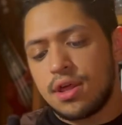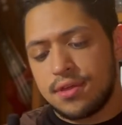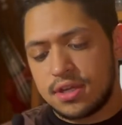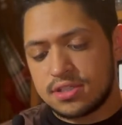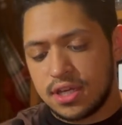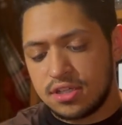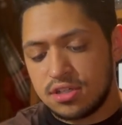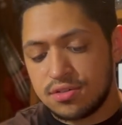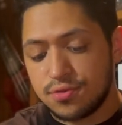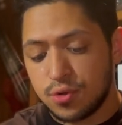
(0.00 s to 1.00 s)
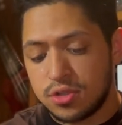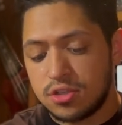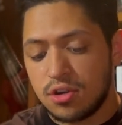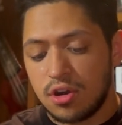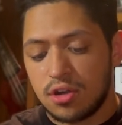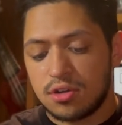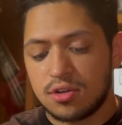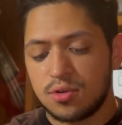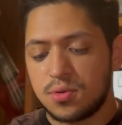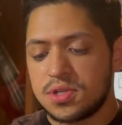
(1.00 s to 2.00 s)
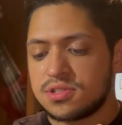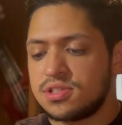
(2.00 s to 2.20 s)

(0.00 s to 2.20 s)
things I needed for DR was